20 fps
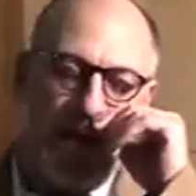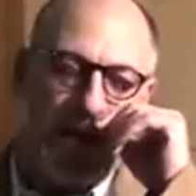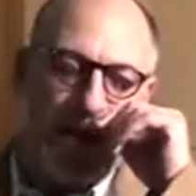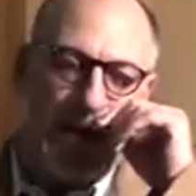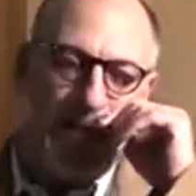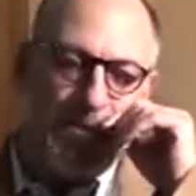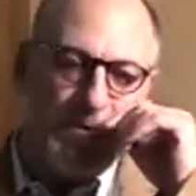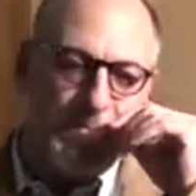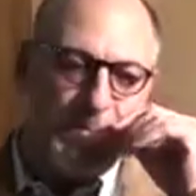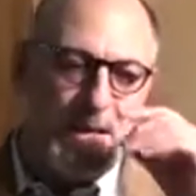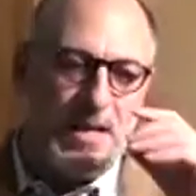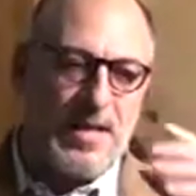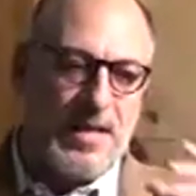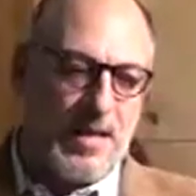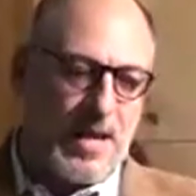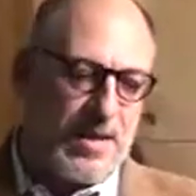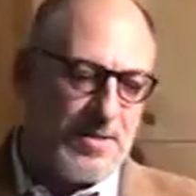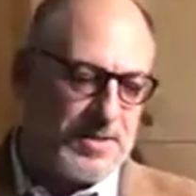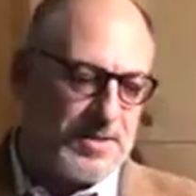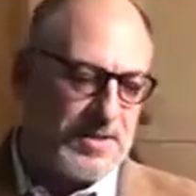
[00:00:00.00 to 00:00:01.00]
I was
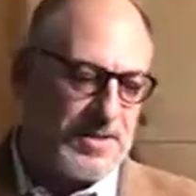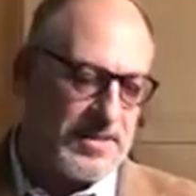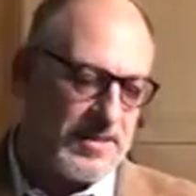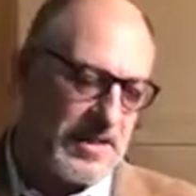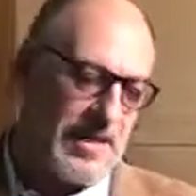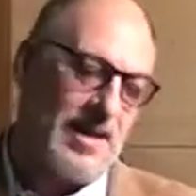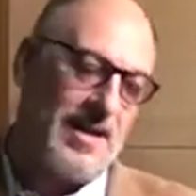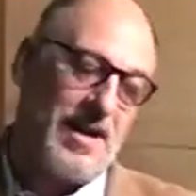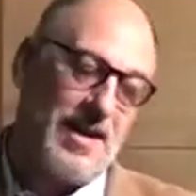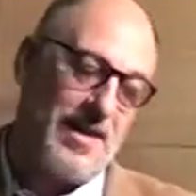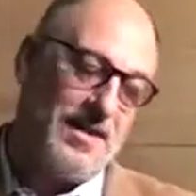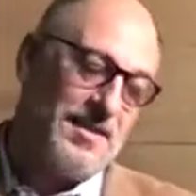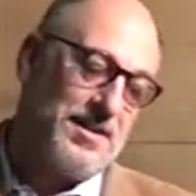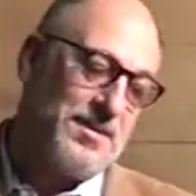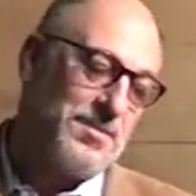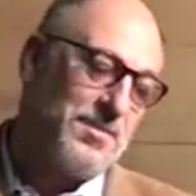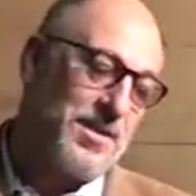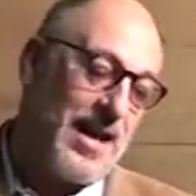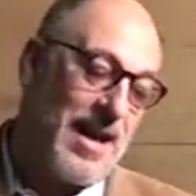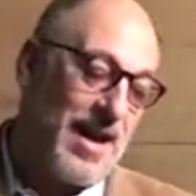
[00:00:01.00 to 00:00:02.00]
I was. This
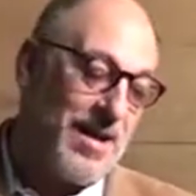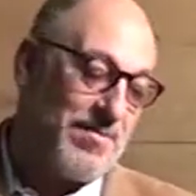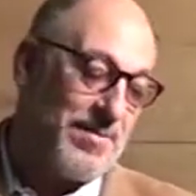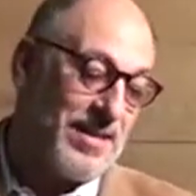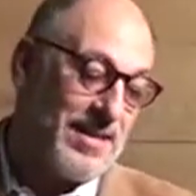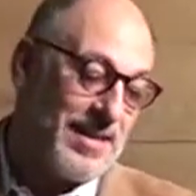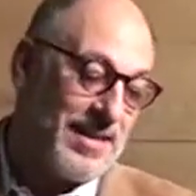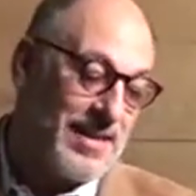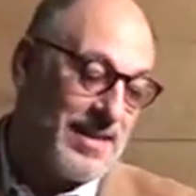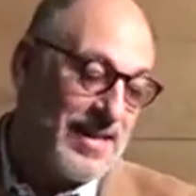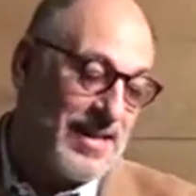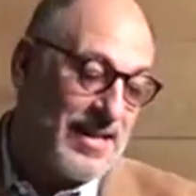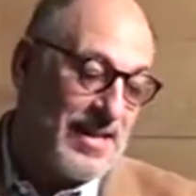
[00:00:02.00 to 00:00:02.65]
is what happened.